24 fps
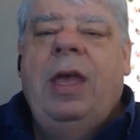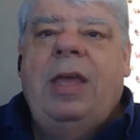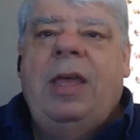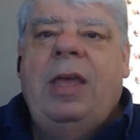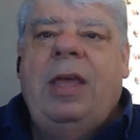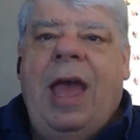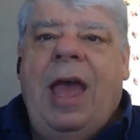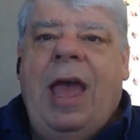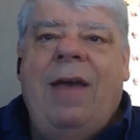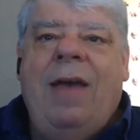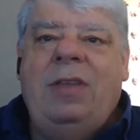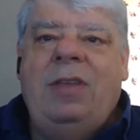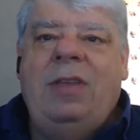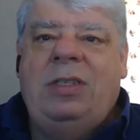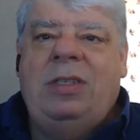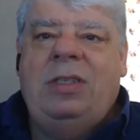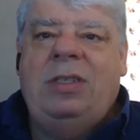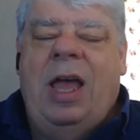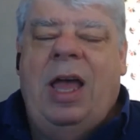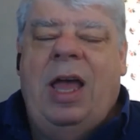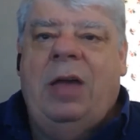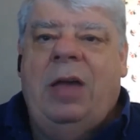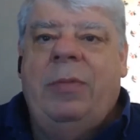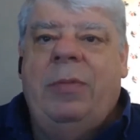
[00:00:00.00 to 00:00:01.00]
They have these
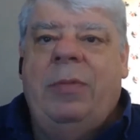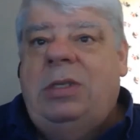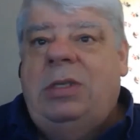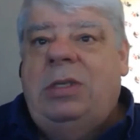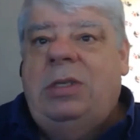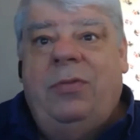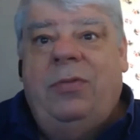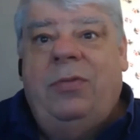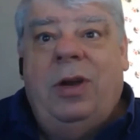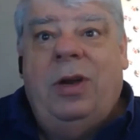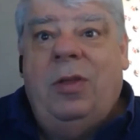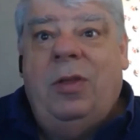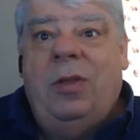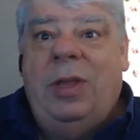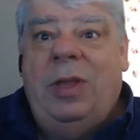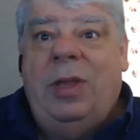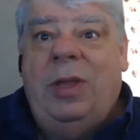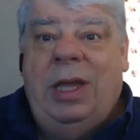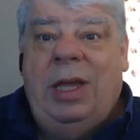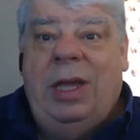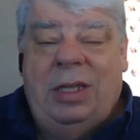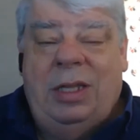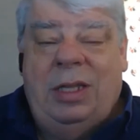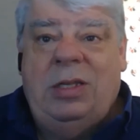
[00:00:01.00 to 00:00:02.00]
documents in front of them
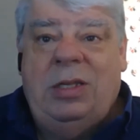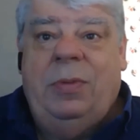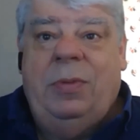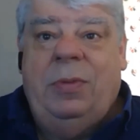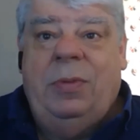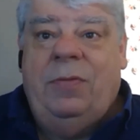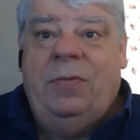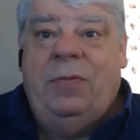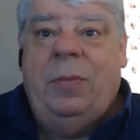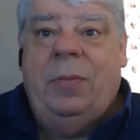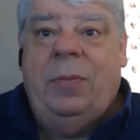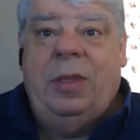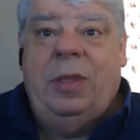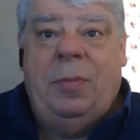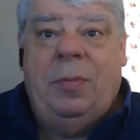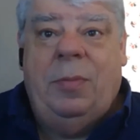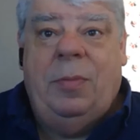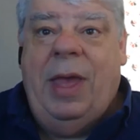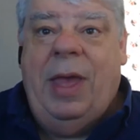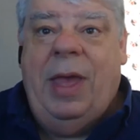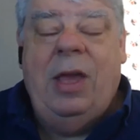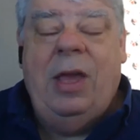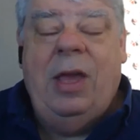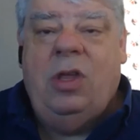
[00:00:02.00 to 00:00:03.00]
and they can simply flip to the
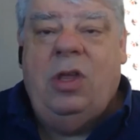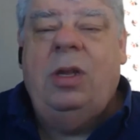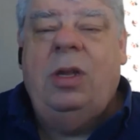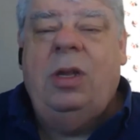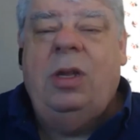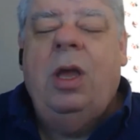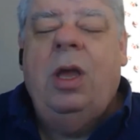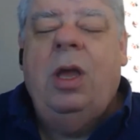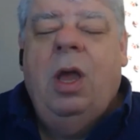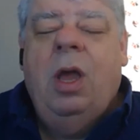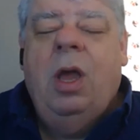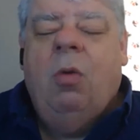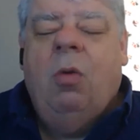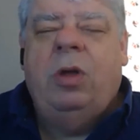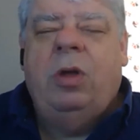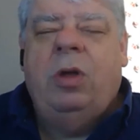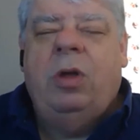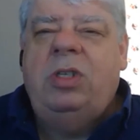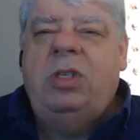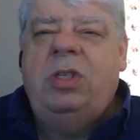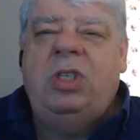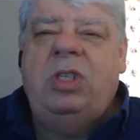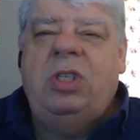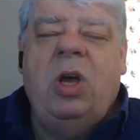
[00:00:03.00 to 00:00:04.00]
page, and where
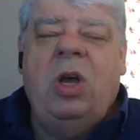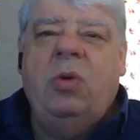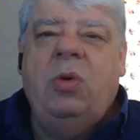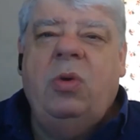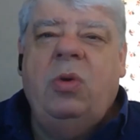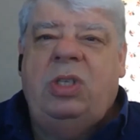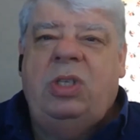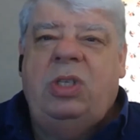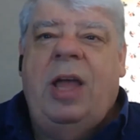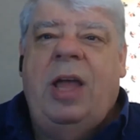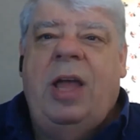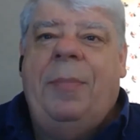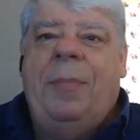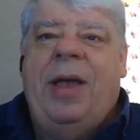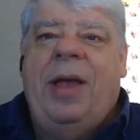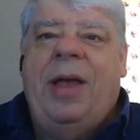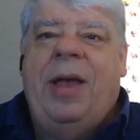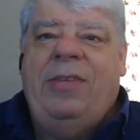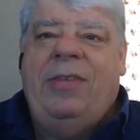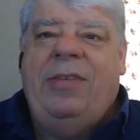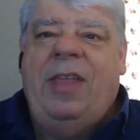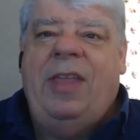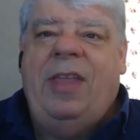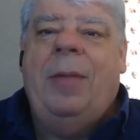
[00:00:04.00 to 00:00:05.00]
it's so step
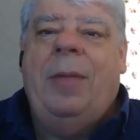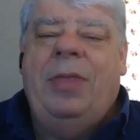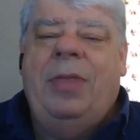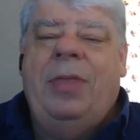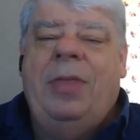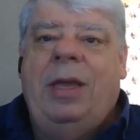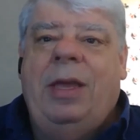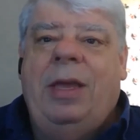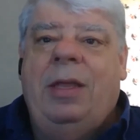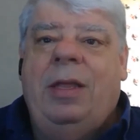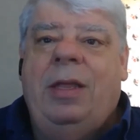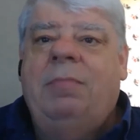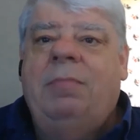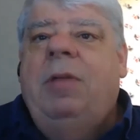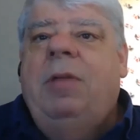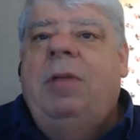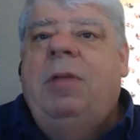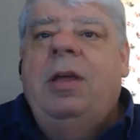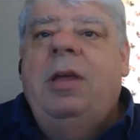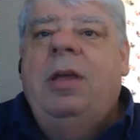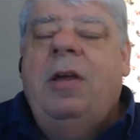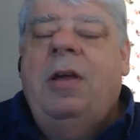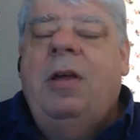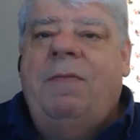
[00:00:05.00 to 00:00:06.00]
by step, they can
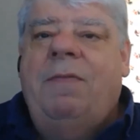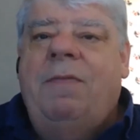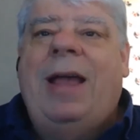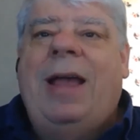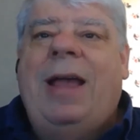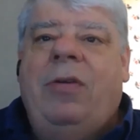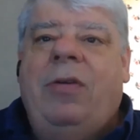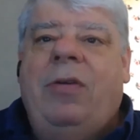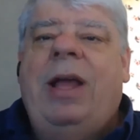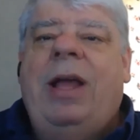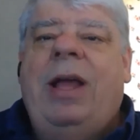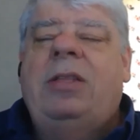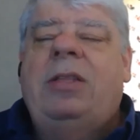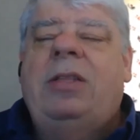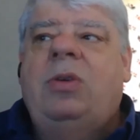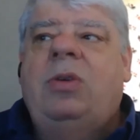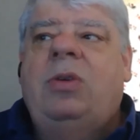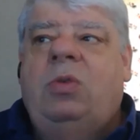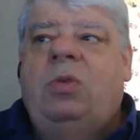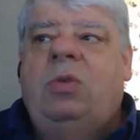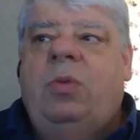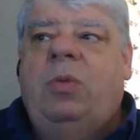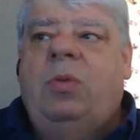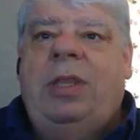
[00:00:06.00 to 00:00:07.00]
find their
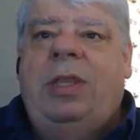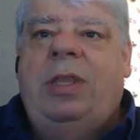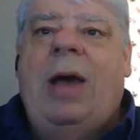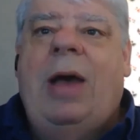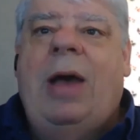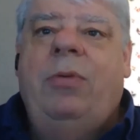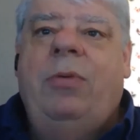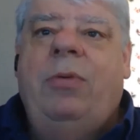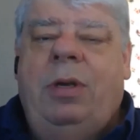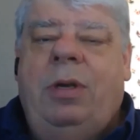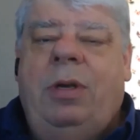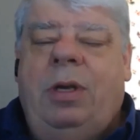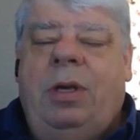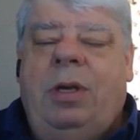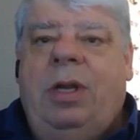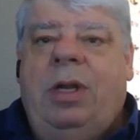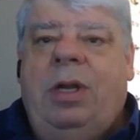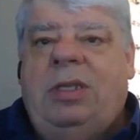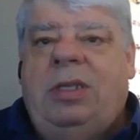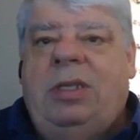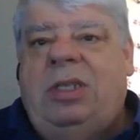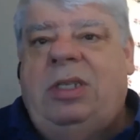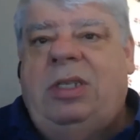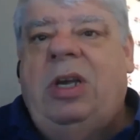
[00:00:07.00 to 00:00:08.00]
answers without
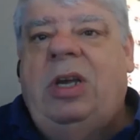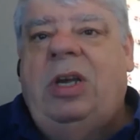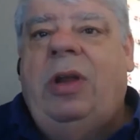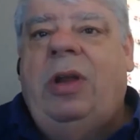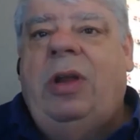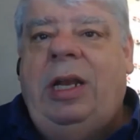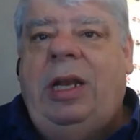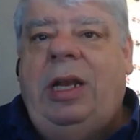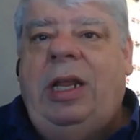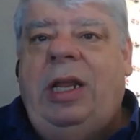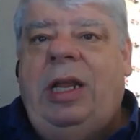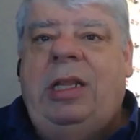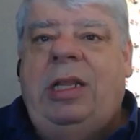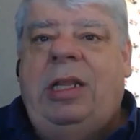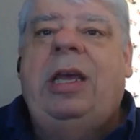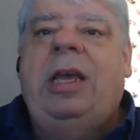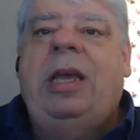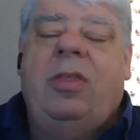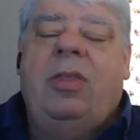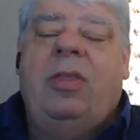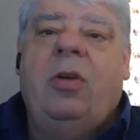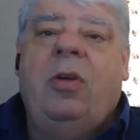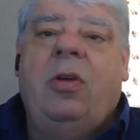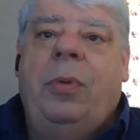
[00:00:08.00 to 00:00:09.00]
necessarily needing to
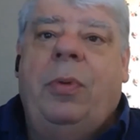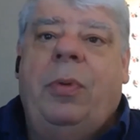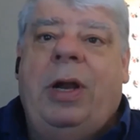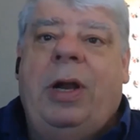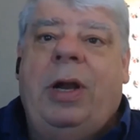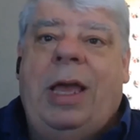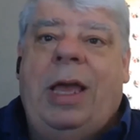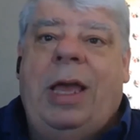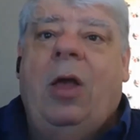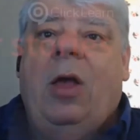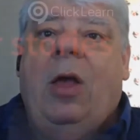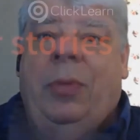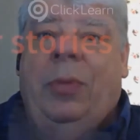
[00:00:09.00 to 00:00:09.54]
get third-party